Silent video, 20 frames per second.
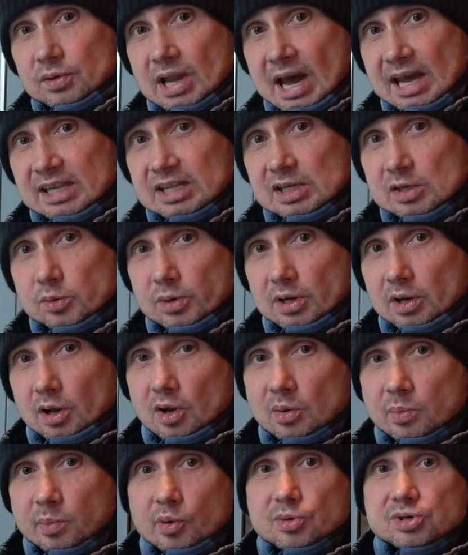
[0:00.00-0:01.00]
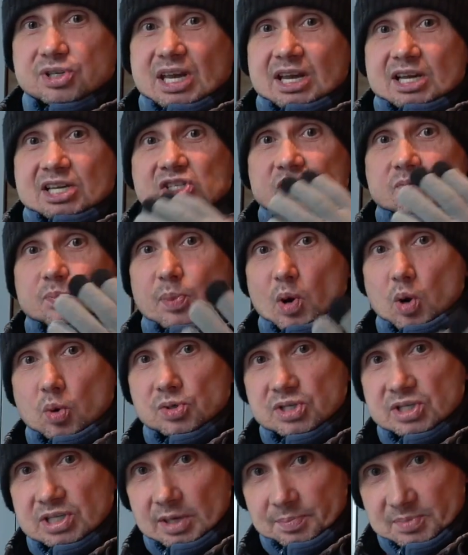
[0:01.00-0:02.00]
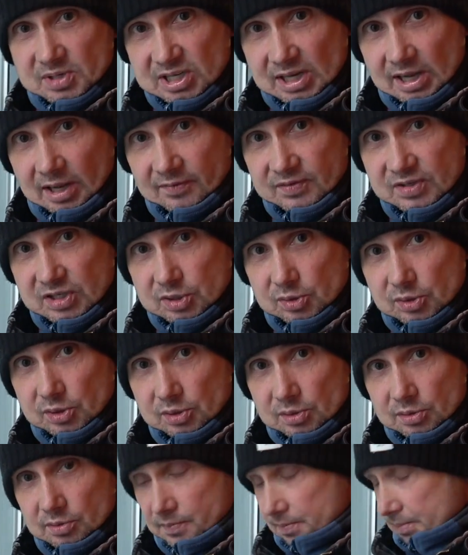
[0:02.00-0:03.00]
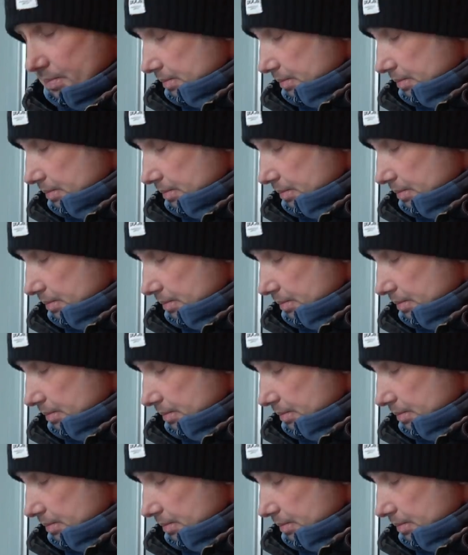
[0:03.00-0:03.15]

lighting will almost expose themselves to you.